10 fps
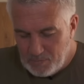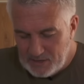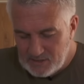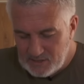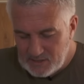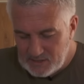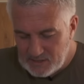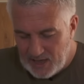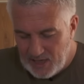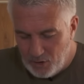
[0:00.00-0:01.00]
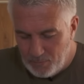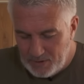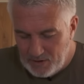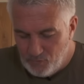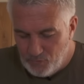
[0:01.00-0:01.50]
basically to help
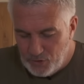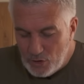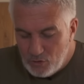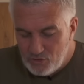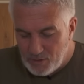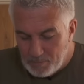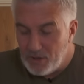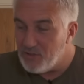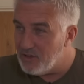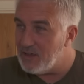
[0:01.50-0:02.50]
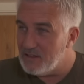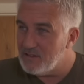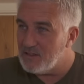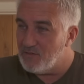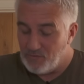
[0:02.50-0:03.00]
infuse the butter
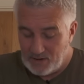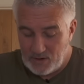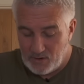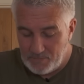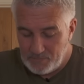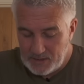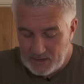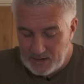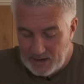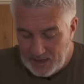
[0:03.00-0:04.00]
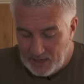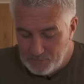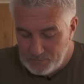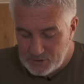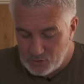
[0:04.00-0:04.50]
into the flour, and it
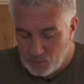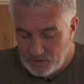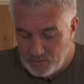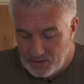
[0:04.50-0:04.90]
helps with